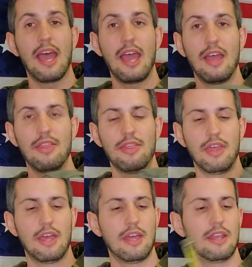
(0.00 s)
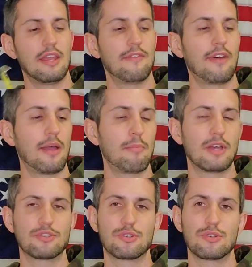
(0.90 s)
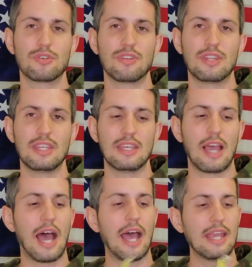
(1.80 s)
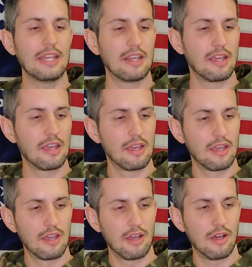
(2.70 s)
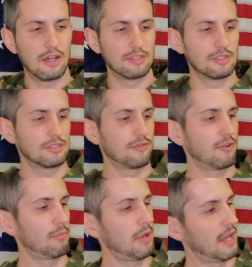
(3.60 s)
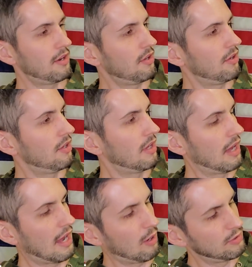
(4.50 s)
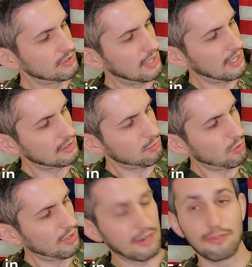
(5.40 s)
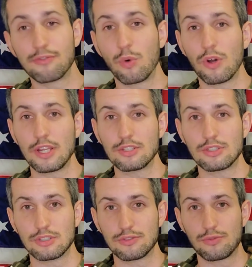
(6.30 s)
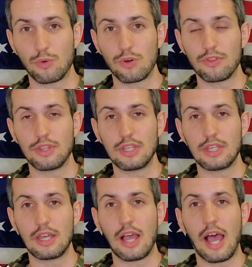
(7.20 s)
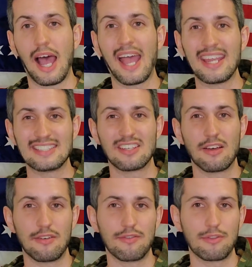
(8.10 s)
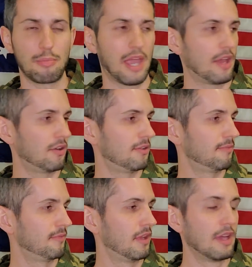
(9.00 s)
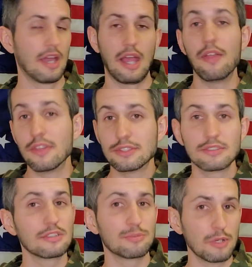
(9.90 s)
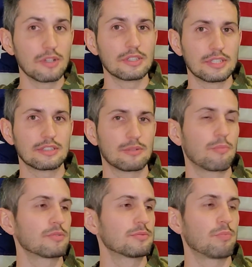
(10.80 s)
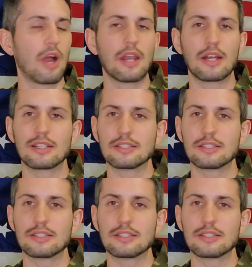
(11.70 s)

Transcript: And then if I measured the height on just the front panel, I would say it's more like 4 inches for the height of the panel. And this is a Spiritus Systems product.